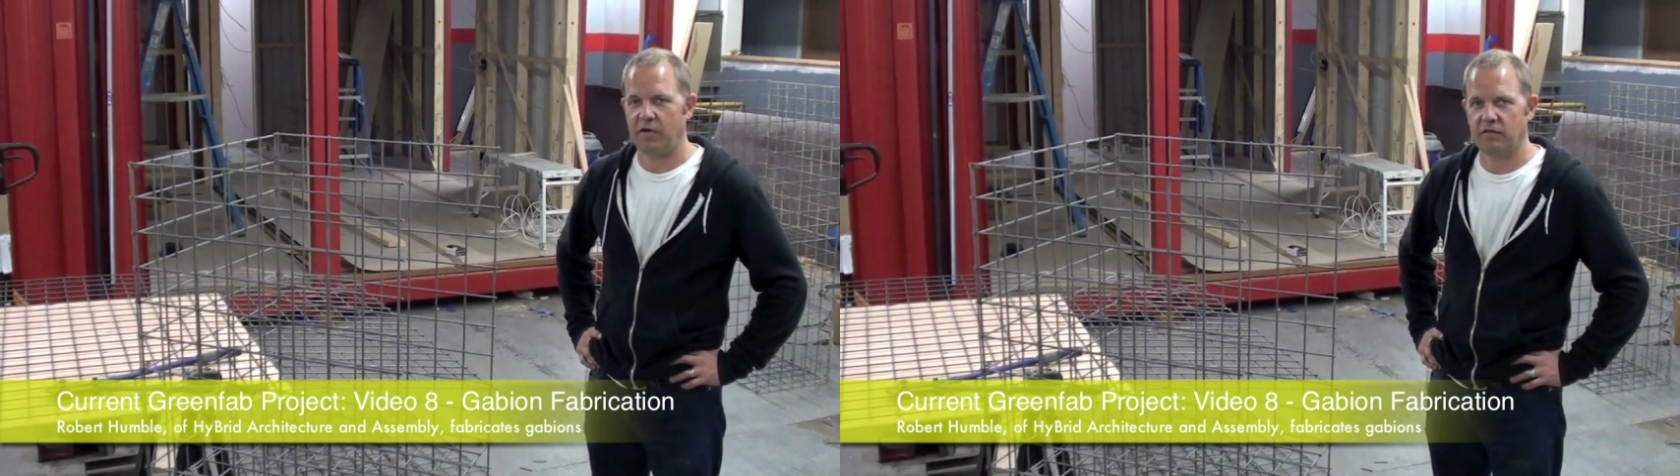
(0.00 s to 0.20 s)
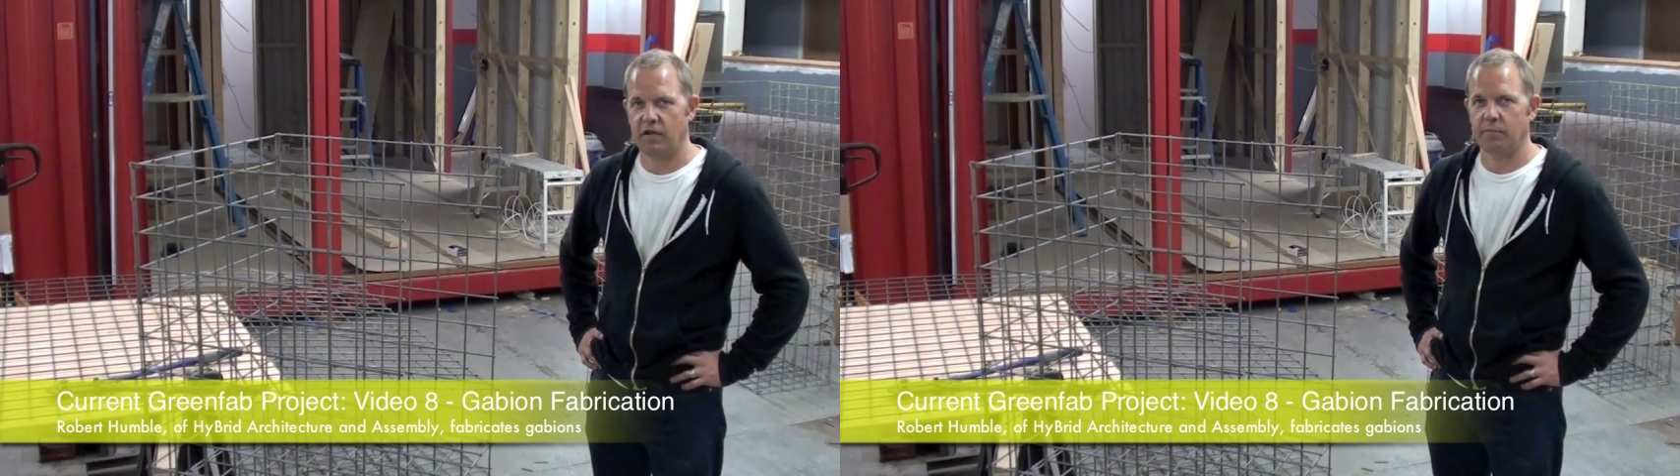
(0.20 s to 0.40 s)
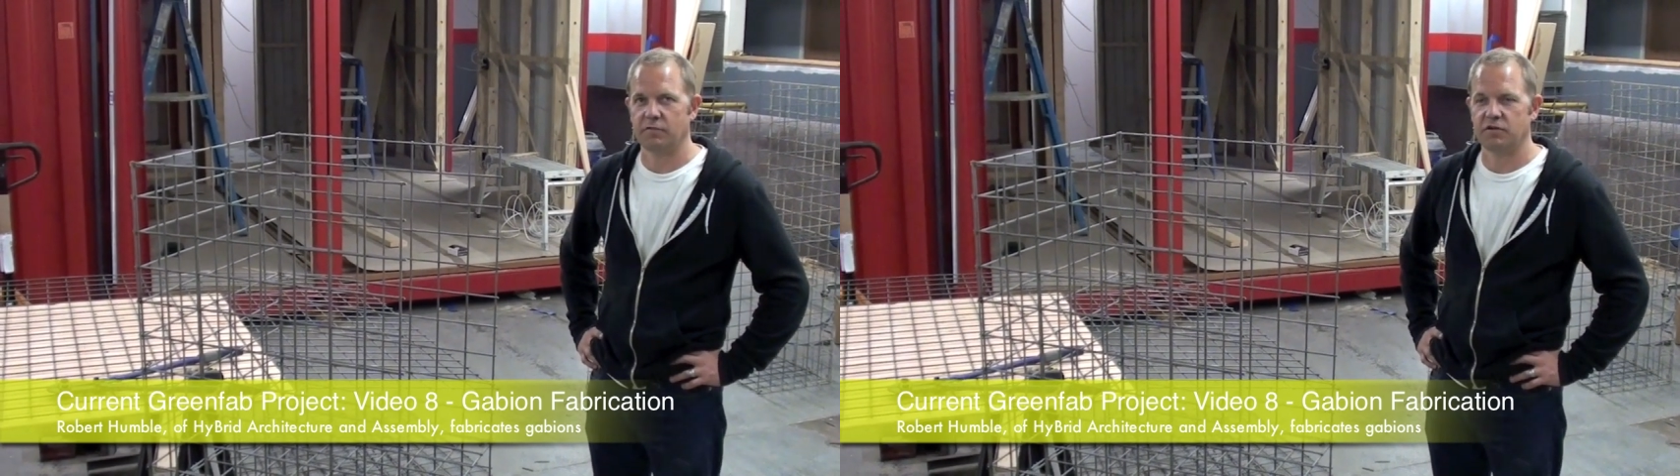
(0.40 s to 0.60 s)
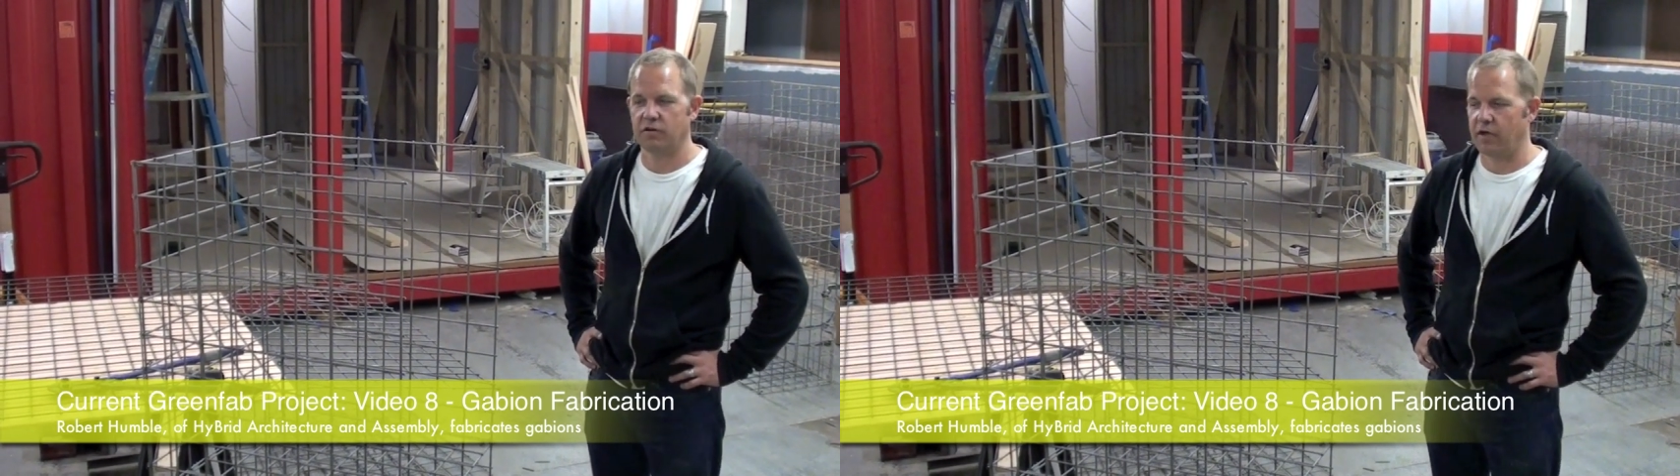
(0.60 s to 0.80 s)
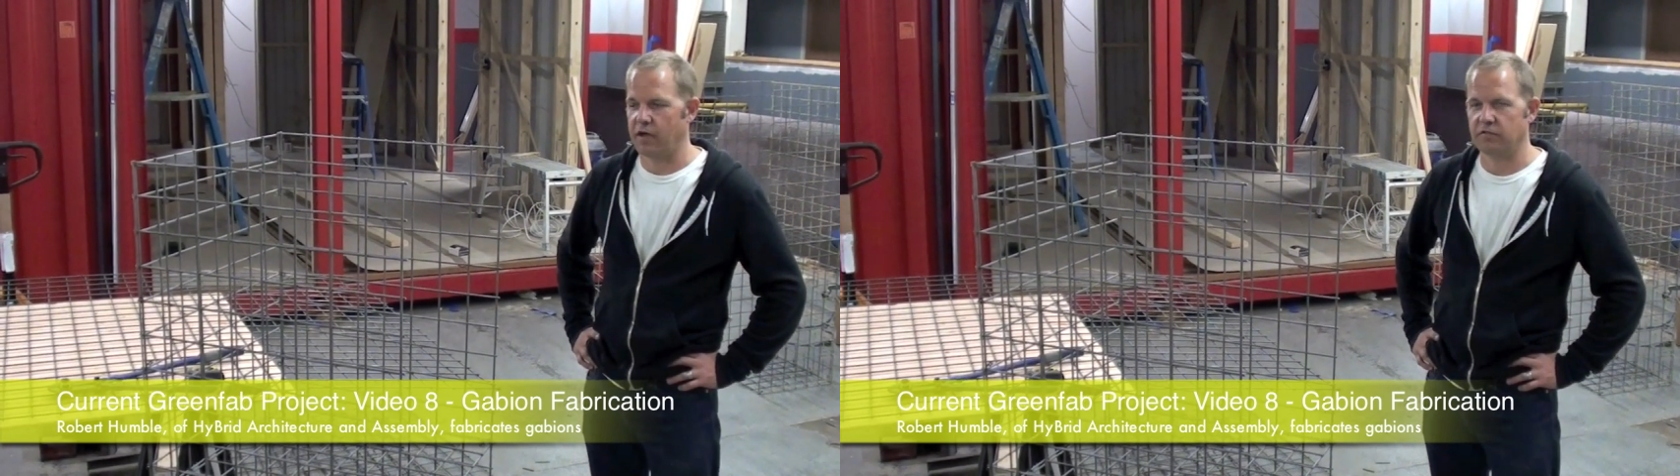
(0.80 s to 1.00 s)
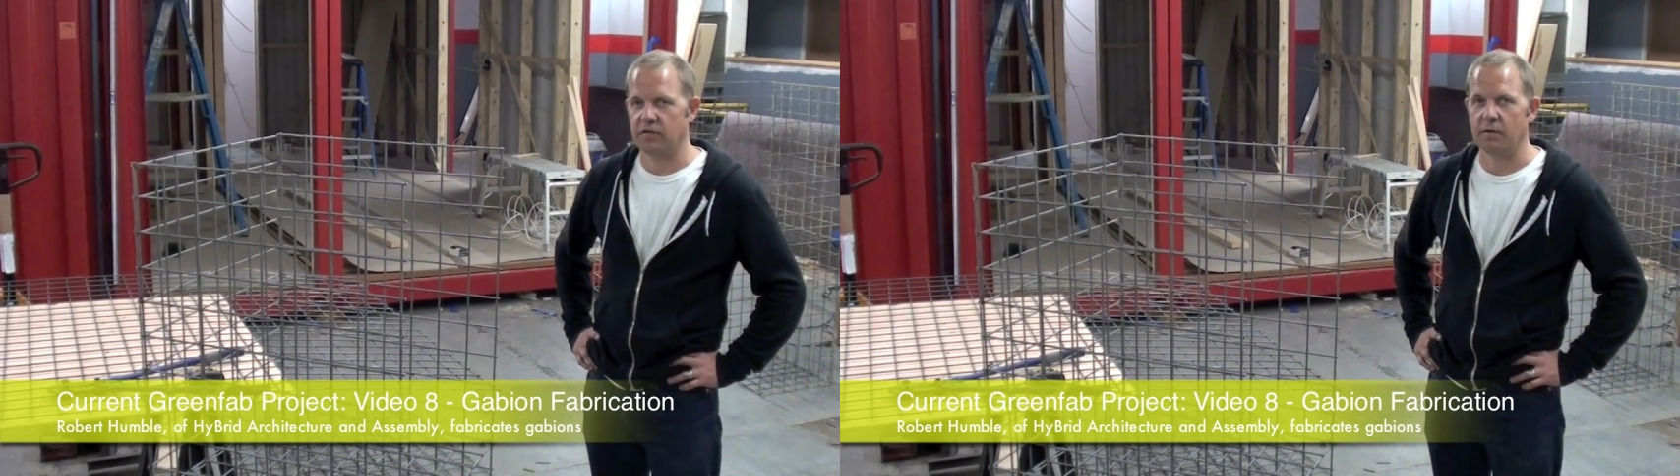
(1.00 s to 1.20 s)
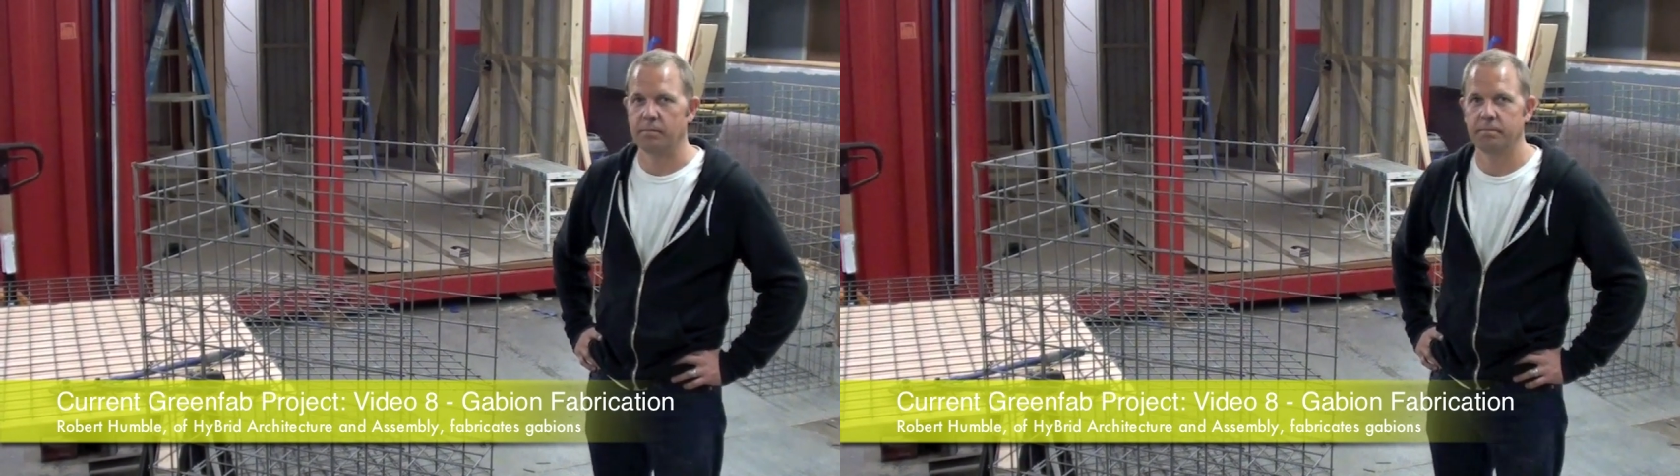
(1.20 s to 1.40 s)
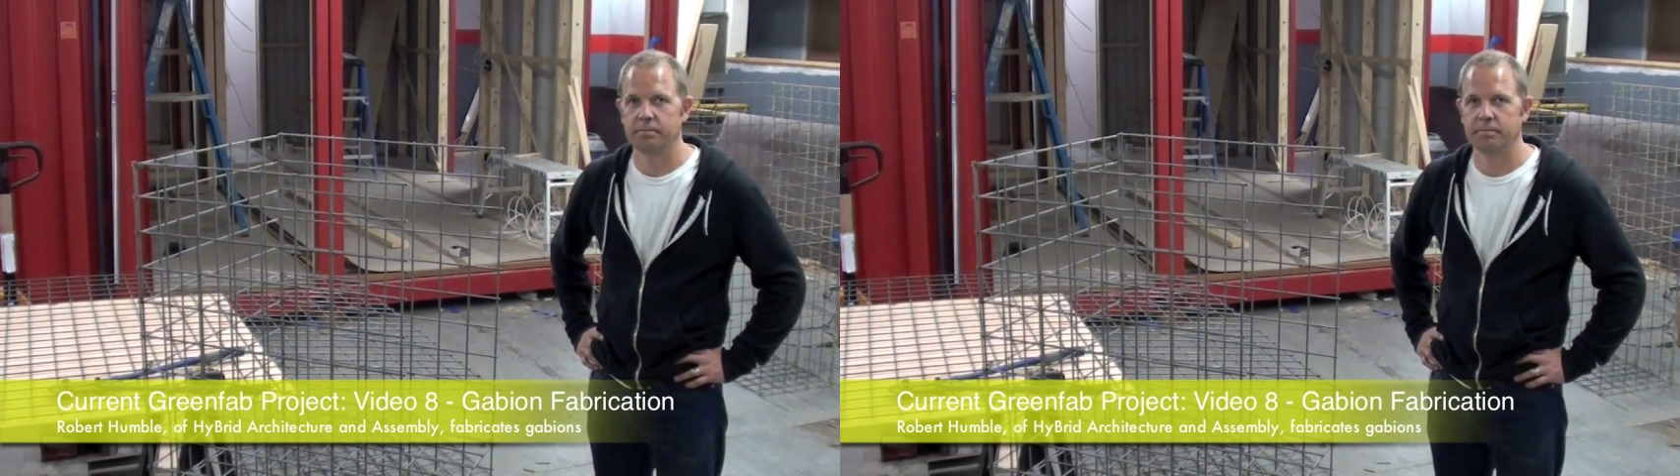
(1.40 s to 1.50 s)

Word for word: by step and show you how it's done.